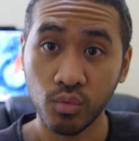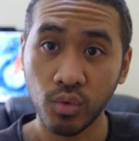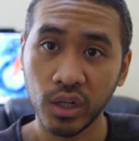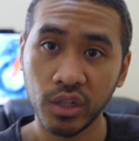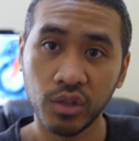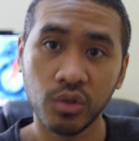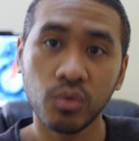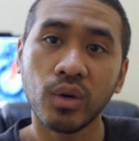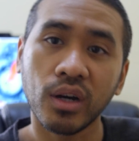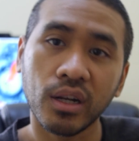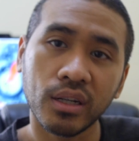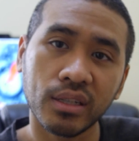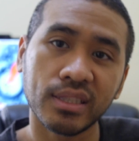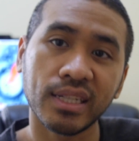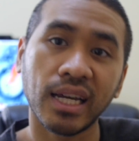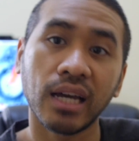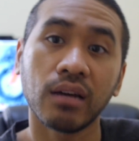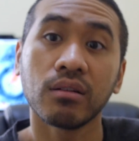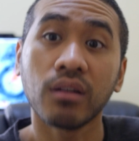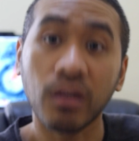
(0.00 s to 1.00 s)
what you
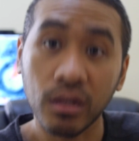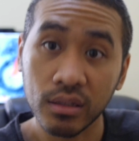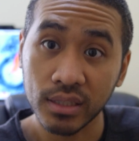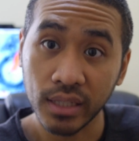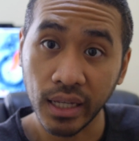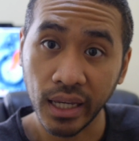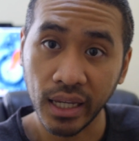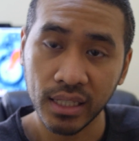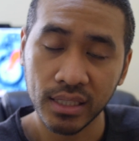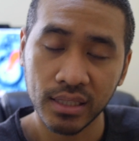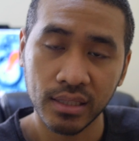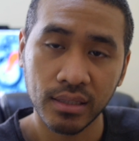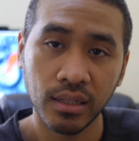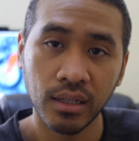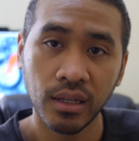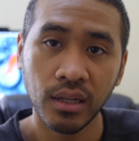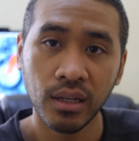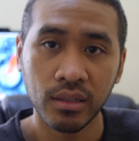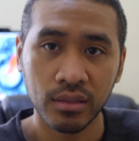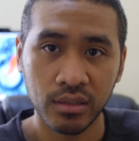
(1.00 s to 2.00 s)
want down on
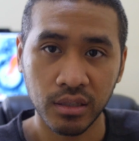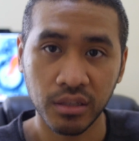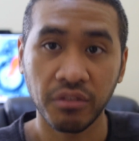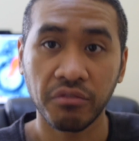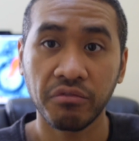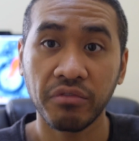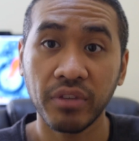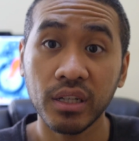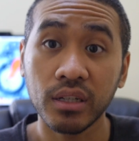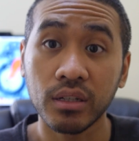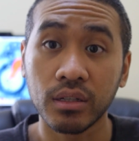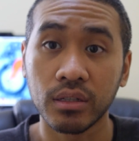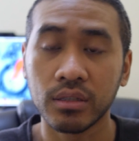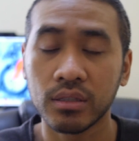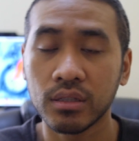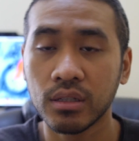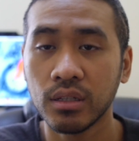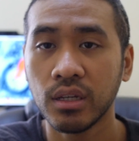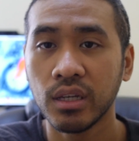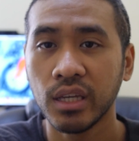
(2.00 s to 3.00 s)
text, to your
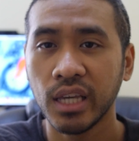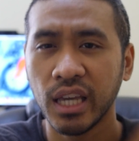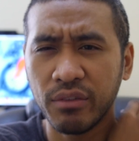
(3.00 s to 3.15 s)
fingers.